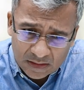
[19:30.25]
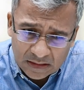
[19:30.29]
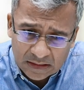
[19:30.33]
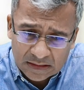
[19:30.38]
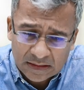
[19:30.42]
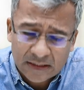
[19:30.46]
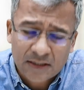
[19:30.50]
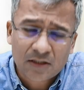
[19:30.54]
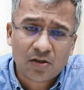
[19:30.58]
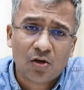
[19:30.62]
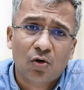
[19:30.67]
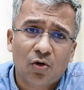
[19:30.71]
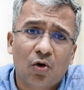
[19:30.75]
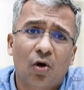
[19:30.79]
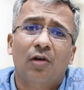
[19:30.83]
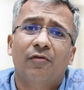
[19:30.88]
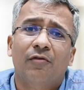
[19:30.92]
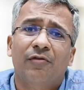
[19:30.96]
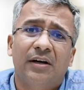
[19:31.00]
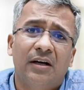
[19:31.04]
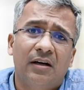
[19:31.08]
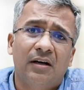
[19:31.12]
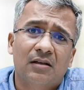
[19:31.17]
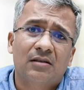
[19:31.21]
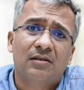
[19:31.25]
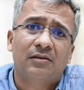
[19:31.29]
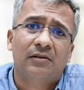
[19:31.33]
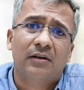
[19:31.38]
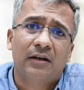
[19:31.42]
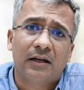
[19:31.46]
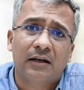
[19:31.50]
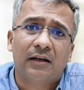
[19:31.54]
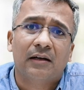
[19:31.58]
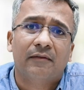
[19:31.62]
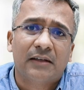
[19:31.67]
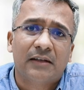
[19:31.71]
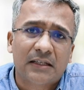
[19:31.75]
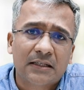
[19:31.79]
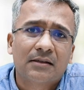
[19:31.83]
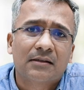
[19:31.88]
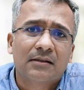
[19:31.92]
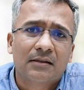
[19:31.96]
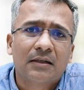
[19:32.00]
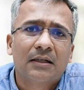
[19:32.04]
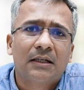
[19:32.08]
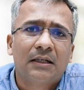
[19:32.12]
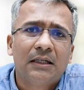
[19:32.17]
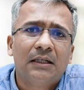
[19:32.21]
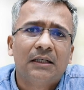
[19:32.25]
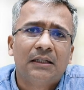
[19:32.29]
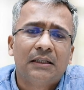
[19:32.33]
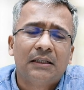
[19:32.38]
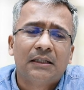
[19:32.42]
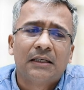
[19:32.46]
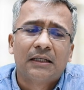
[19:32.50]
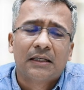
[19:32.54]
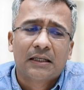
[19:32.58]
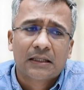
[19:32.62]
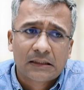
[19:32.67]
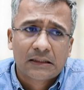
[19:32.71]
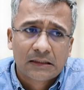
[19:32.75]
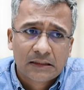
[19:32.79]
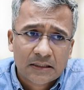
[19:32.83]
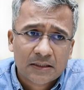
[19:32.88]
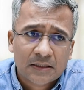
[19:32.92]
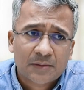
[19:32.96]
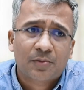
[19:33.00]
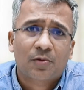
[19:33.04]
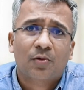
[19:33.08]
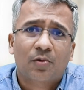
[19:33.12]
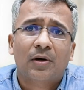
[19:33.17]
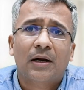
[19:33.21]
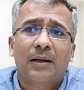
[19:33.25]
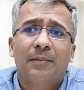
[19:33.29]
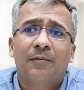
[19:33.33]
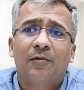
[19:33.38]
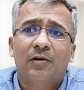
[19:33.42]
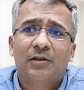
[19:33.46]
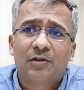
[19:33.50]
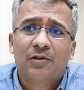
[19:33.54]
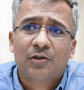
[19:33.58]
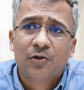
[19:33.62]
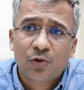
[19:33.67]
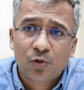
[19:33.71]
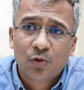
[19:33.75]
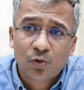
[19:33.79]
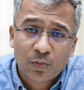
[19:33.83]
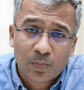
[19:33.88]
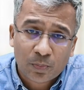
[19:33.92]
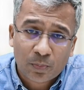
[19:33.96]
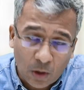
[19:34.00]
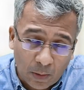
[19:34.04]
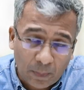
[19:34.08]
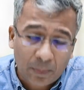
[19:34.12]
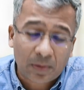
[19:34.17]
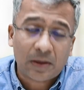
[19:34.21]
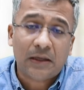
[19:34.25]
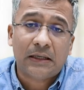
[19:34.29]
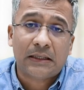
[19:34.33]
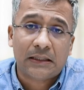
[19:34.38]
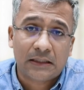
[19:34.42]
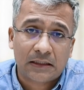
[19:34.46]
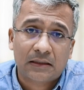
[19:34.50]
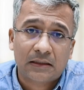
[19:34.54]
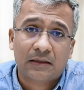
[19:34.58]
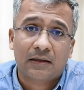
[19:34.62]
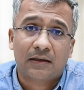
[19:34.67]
There's a lot of industry relevance. This program, once you do properly,